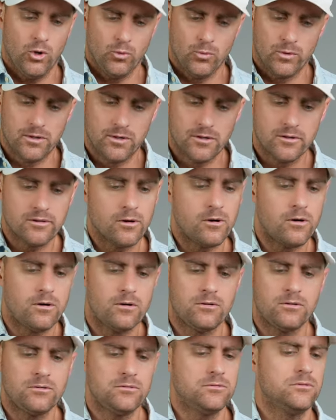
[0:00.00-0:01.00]
With
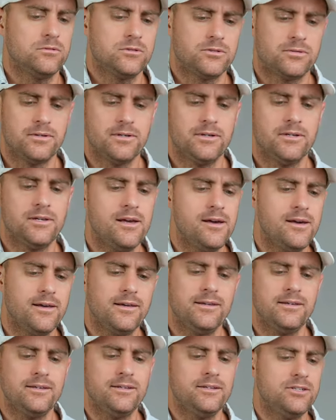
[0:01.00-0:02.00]
all
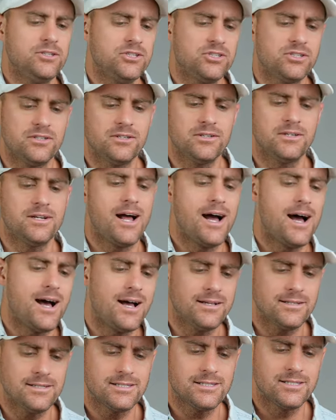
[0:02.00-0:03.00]
creation
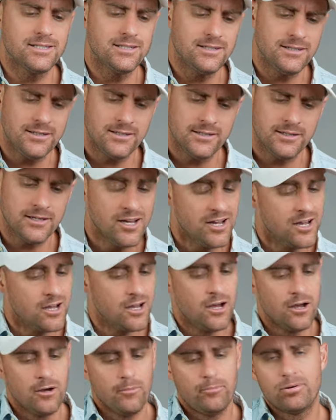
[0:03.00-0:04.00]
I sing
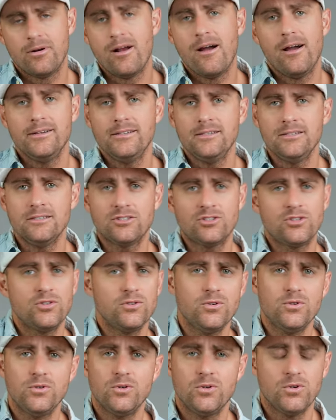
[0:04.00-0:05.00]
praise
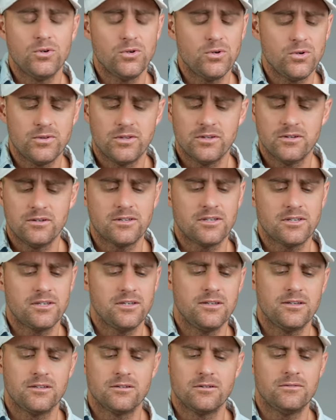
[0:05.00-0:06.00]
to the
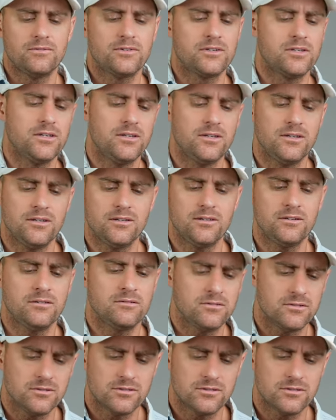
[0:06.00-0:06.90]
King of Kings.